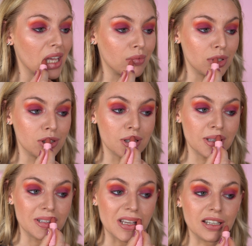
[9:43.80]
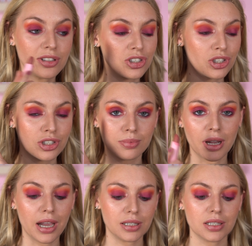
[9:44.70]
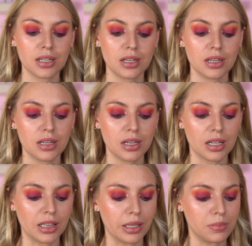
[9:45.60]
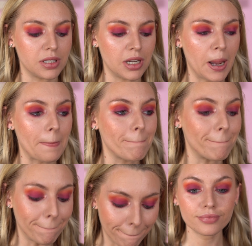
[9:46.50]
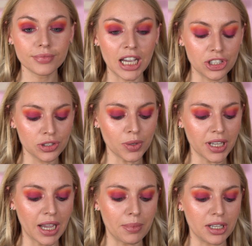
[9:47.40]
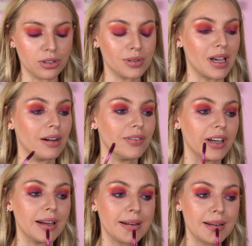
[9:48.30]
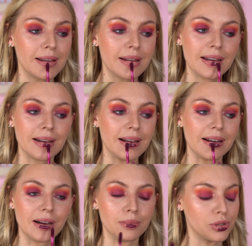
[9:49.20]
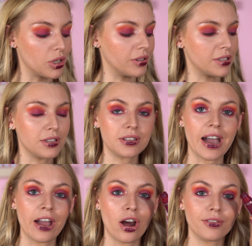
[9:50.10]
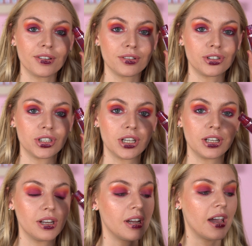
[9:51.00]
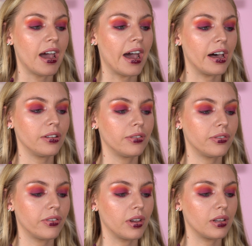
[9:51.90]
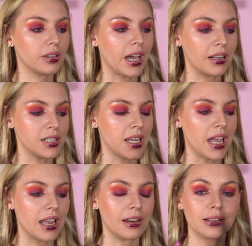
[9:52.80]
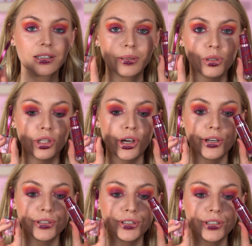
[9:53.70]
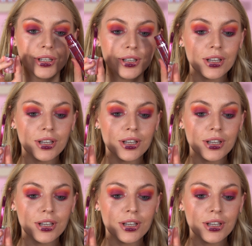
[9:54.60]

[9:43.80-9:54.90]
I'm using the Tasty Gingerbread lipstick. I just want to get my use out of it. Um, so this is the I Heart Revolution Elf Candy Cane Lip Gloss